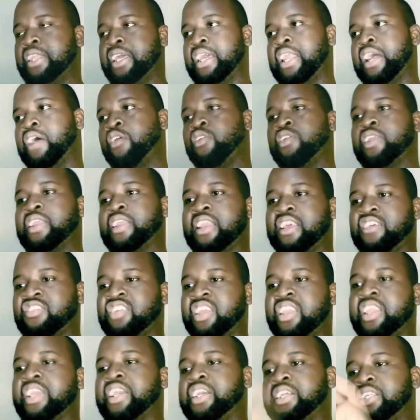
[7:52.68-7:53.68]
then, I wouldn't delay
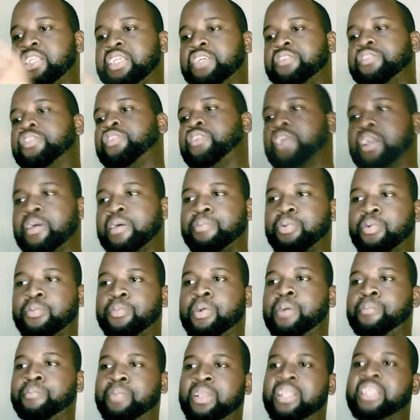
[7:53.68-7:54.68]
some negatives, so not
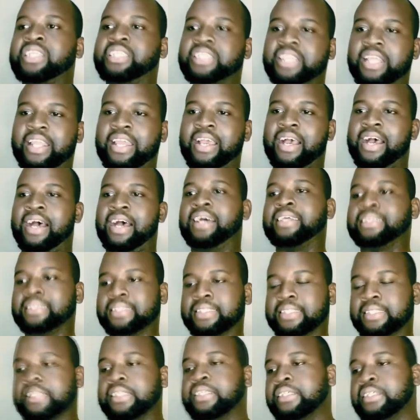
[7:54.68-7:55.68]
probability.
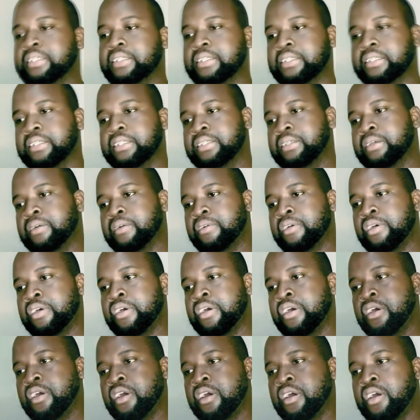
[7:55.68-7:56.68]

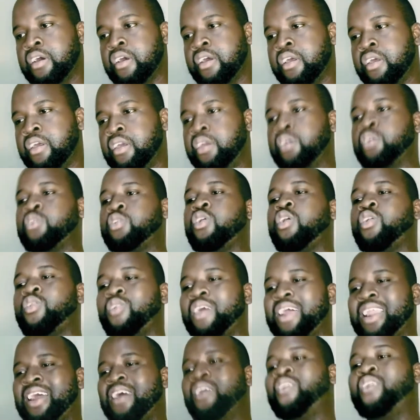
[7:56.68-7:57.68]
You go
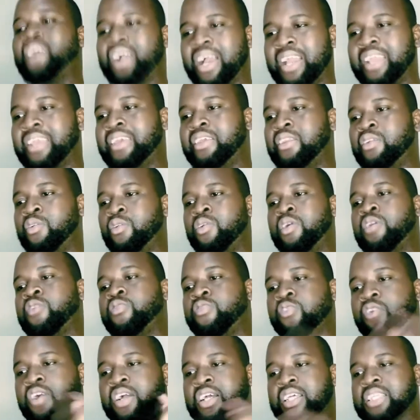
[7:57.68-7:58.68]
up while I'm going, we'll
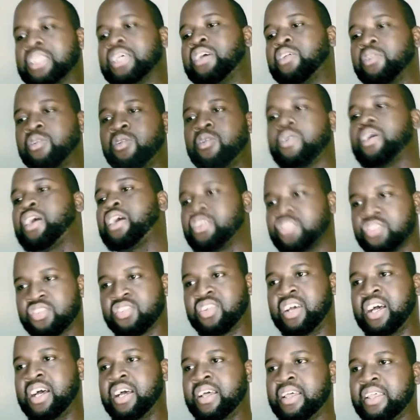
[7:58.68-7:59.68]
focus on
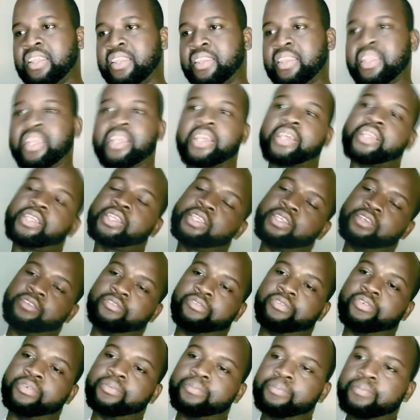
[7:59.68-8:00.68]
Gokasha
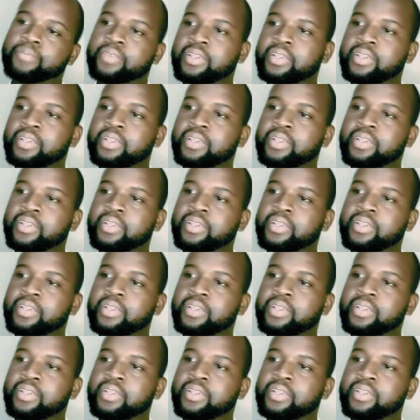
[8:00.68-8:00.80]
negative.